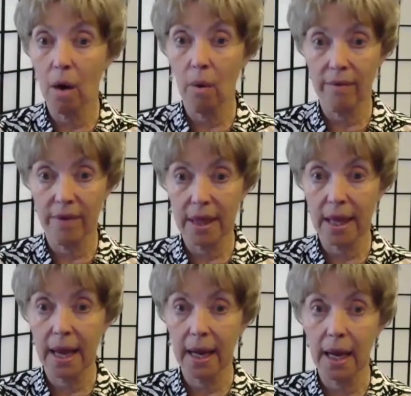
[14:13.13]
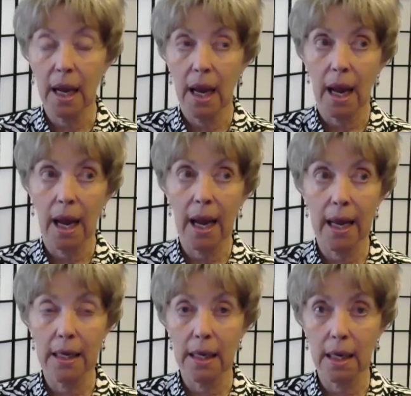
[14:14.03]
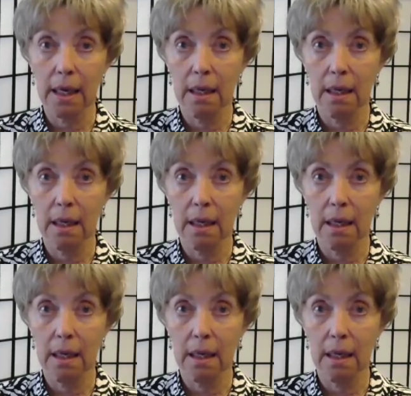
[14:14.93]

know everything and